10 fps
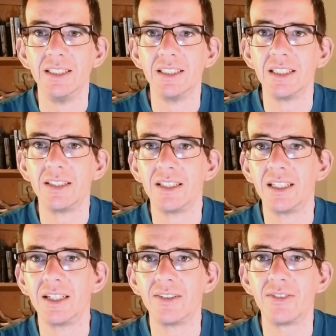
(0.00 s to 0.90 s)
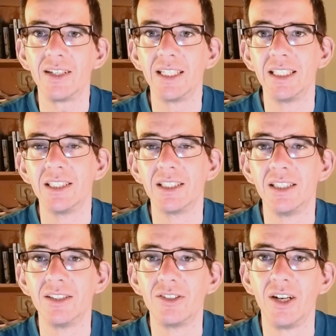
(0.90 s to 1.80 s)
So finding the,
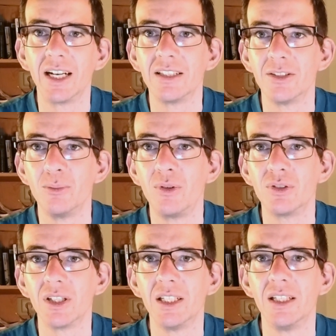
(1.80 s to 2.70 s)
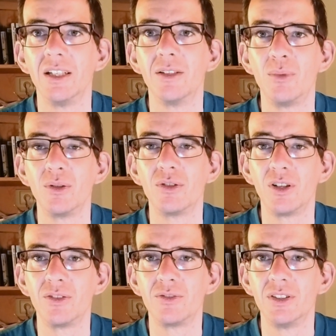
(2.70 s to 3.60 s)
the tracks is mostly most
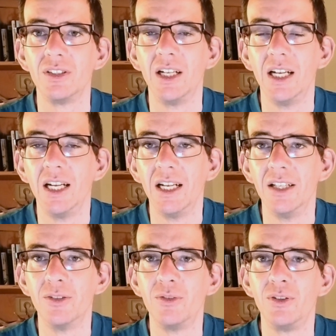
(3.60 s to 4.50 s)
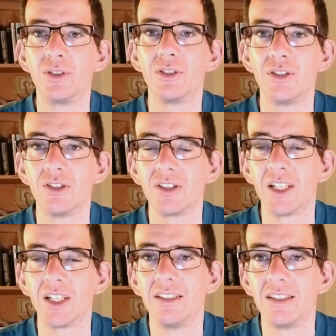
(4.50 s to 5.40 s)
often the first
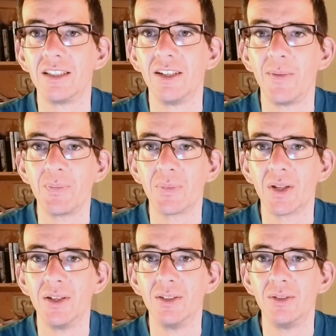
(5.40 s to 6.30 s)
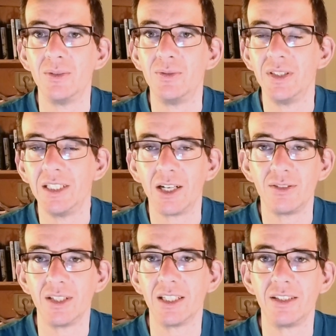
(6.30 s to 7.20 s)
signs to figure
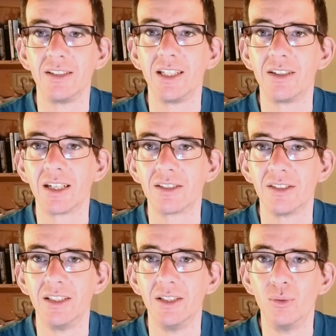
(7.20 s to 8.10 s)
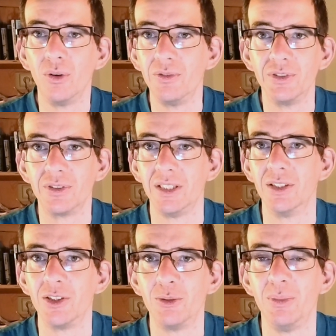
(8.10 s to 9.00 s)
out that are, there actually wolves or any
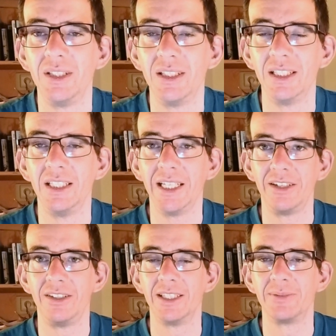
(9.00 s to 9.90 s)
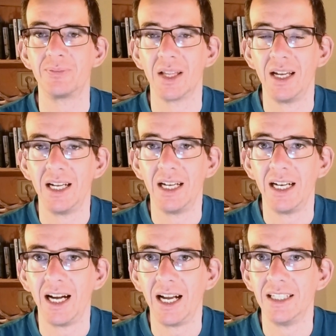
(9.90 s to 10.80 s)
other species in the area.
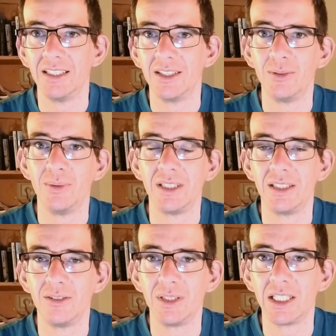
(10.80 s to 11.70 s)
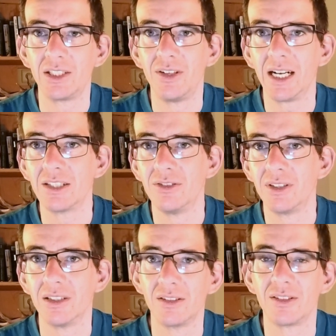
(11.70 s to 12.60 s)
And with, with the tracks, you
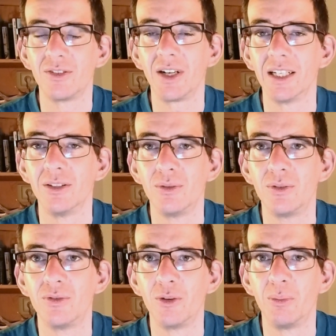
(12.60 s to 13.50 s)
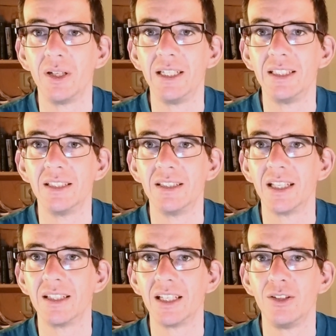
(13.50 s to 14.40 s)
can try and look for places that they